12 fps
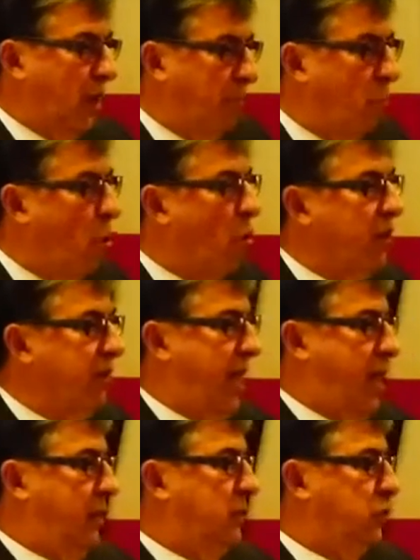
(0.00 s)
more
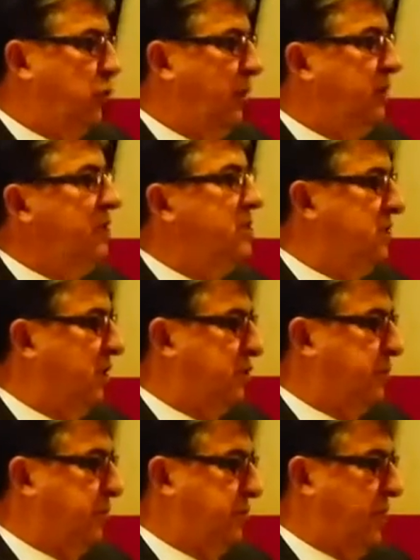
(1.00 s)
than
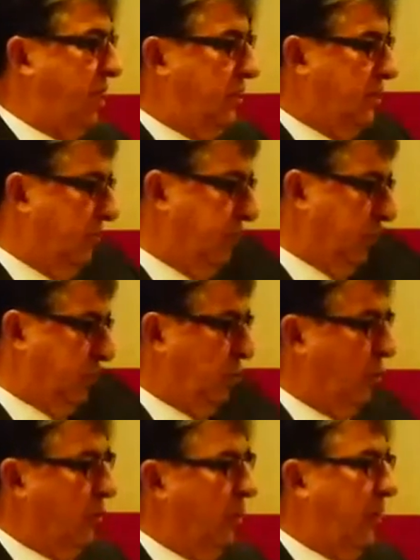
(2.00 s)
26% of your
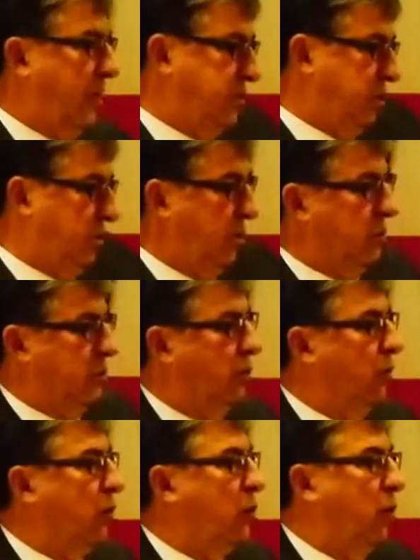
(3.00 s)
total budget, your
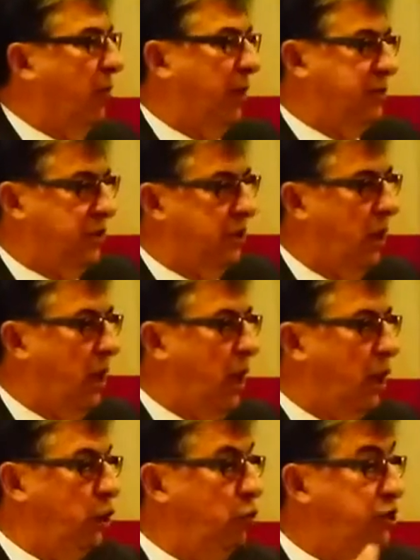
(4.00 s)
total core budget,
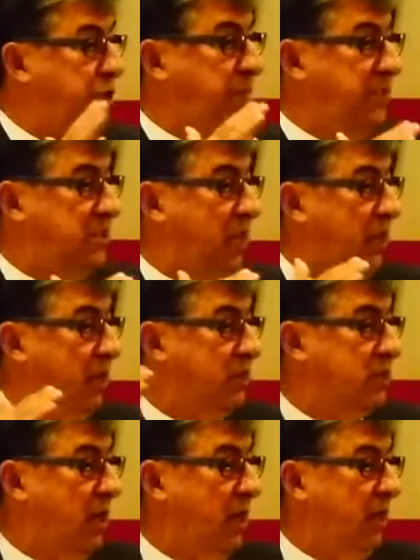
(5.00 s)
you should be setting
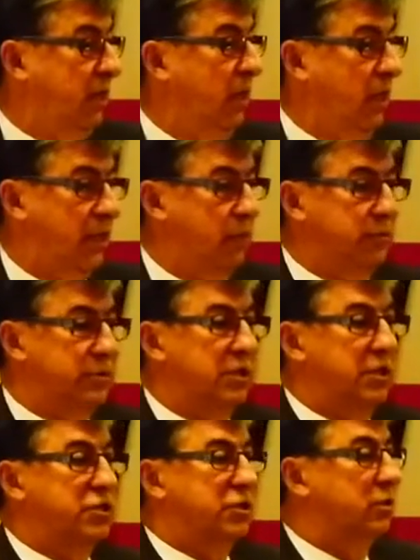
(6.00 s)
aside those
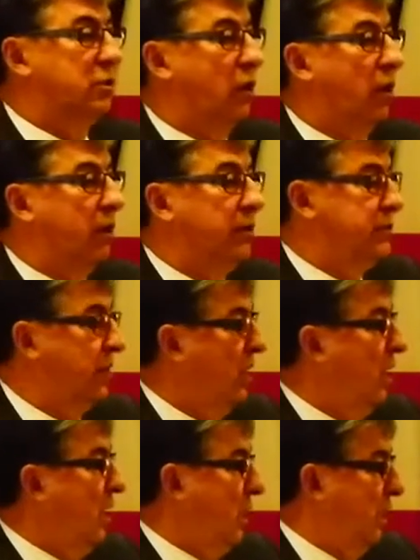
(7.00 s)
additional dollars
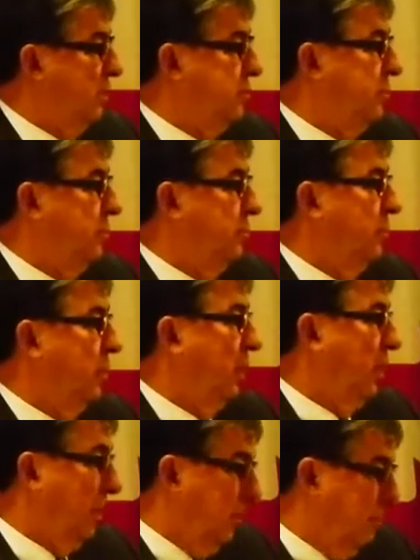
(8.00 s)
into
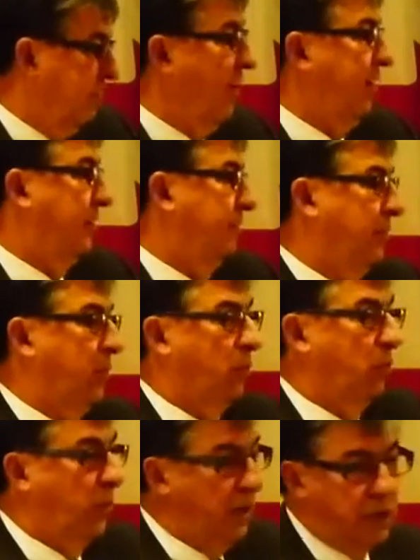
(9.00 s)
a fund.
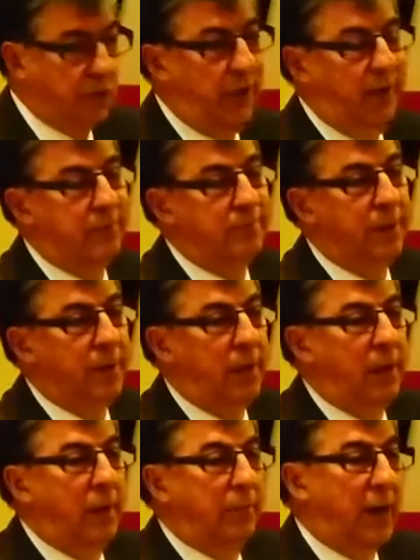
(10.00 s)
We agree.
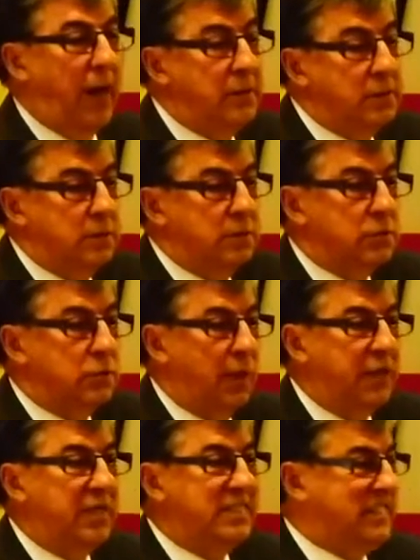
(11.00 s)
But
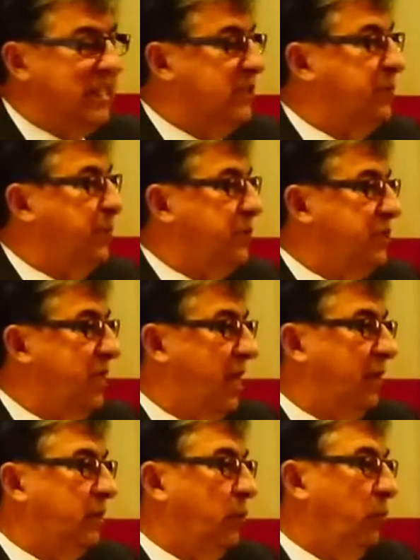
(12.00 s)

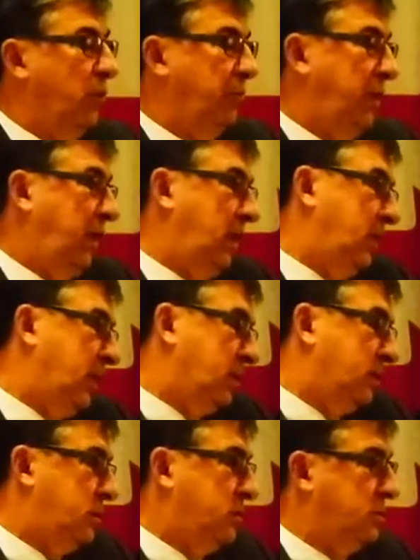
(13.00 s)
26% will mean
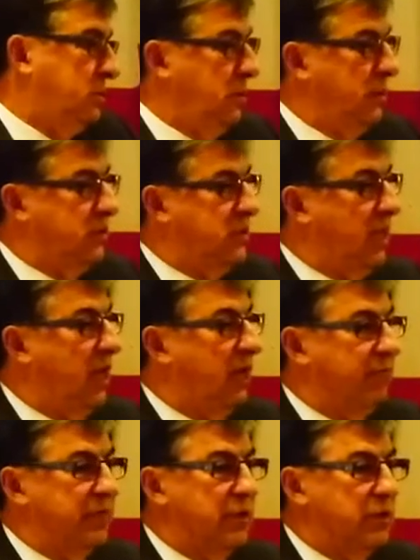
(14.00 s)
that instead
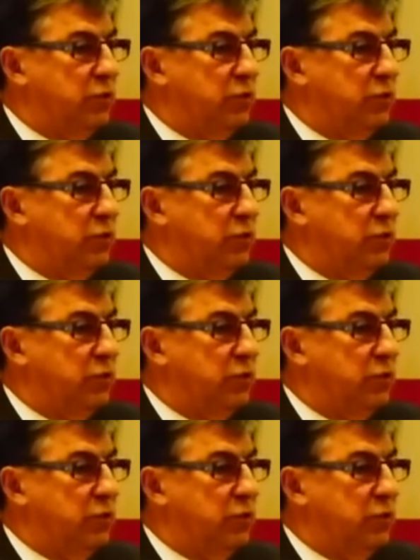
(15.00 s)
of the